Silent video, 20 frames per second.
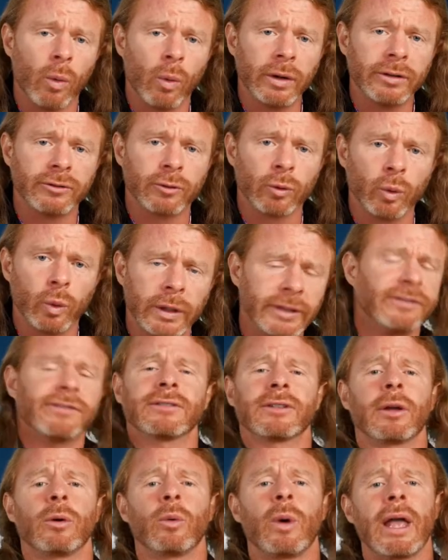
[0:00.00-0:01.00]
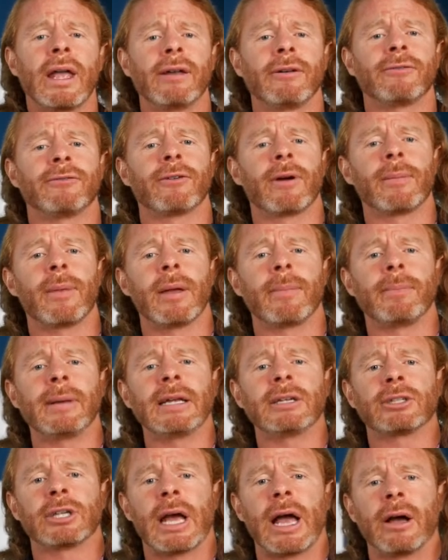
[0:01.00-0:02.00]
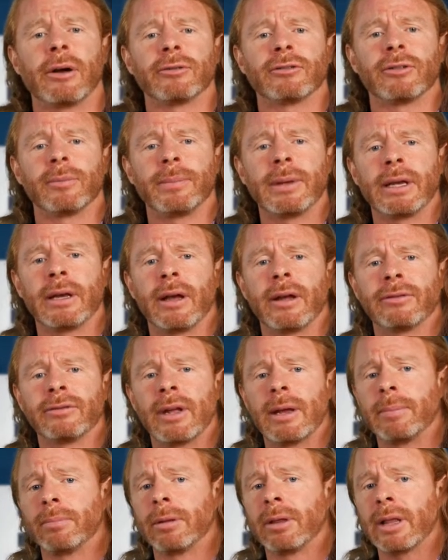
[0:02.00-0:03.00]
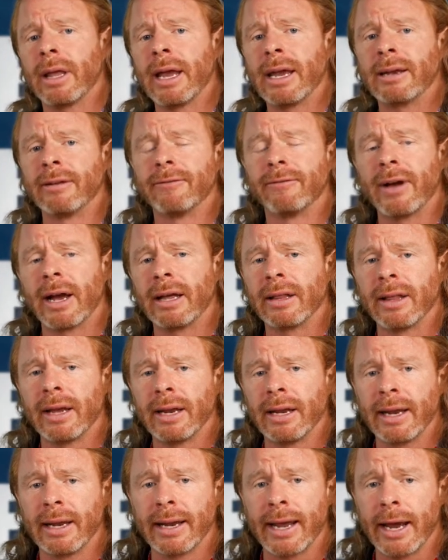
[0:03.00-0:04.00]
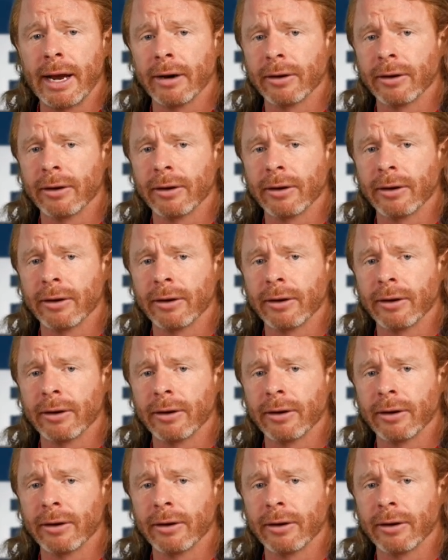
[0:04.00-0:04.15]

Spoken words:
was whisked away from a beach house because a plane violated